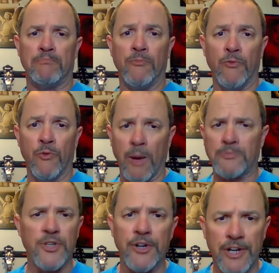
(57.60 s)

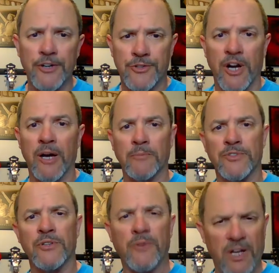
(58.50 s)
ruptured eardrums.
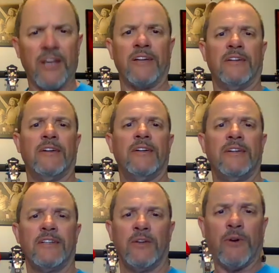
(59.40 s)
Really,
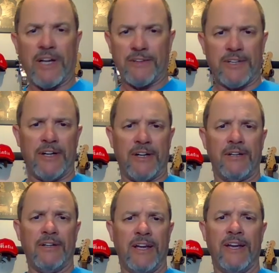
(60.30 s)
you went out there
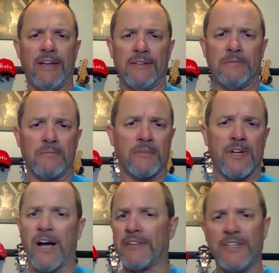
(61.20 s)
and
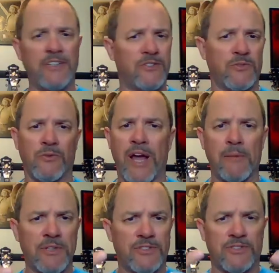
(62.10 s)
caught these
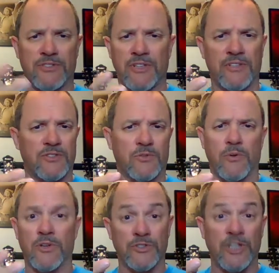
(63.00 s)
rabbits and
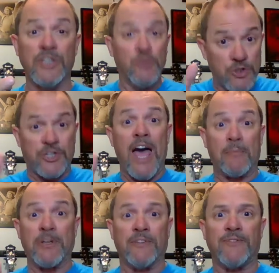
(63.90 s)
squirrels, and you
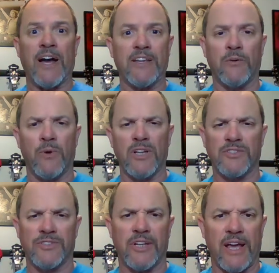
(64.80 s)
happened to find the ones
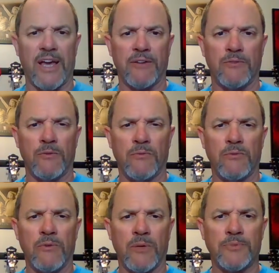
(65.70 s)
that had
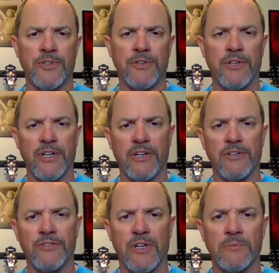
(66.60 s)
ruptured
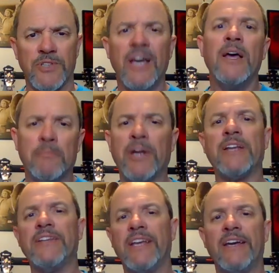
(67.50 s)
eardrums. But in
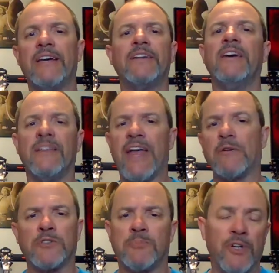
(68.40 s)
the end, that was
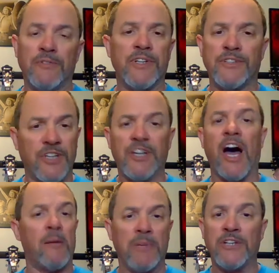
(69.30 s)
proven to
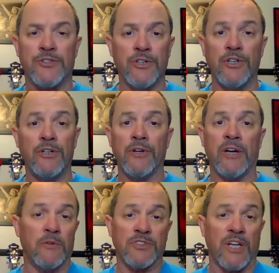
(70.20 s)
not be true. It
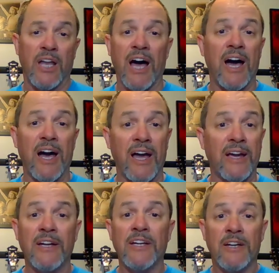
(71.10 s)
was a lie
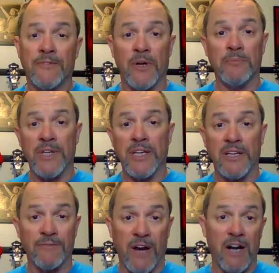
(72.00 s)
from the
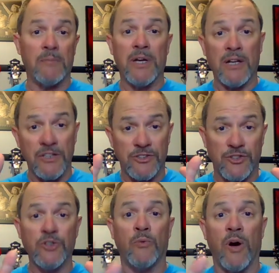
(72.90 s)
environmentalists who
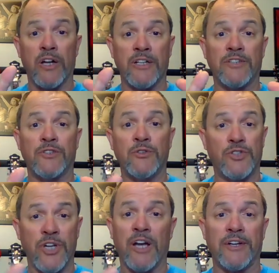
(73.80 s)
wanted to
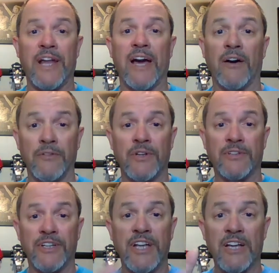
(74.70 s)
shut down the
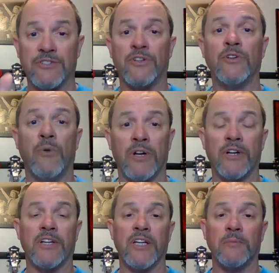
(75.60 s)
desert, who wanted to
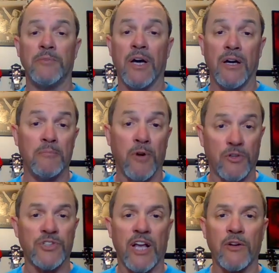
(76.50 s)
keep uh,
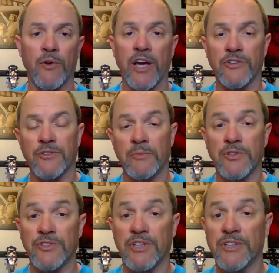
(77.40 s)
motorcycle riders from
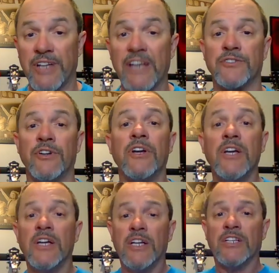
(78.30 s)
using the desert.
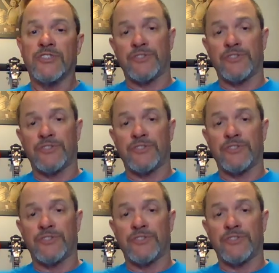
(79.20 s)
S-